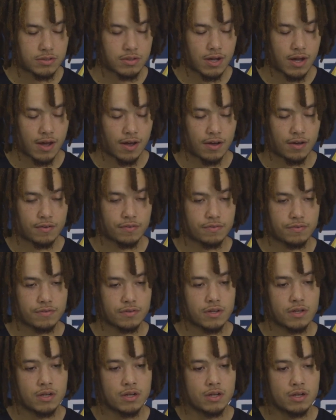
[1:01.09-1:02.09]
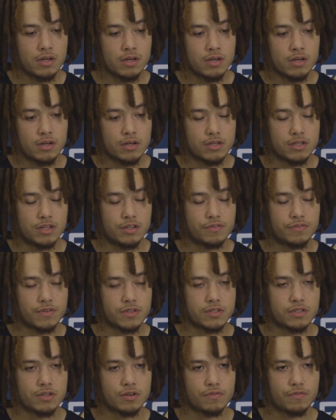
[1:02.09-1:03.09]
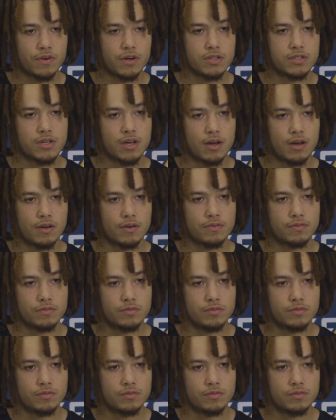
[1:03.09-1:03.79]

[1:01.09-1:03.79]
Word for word: half, a defense in the first half.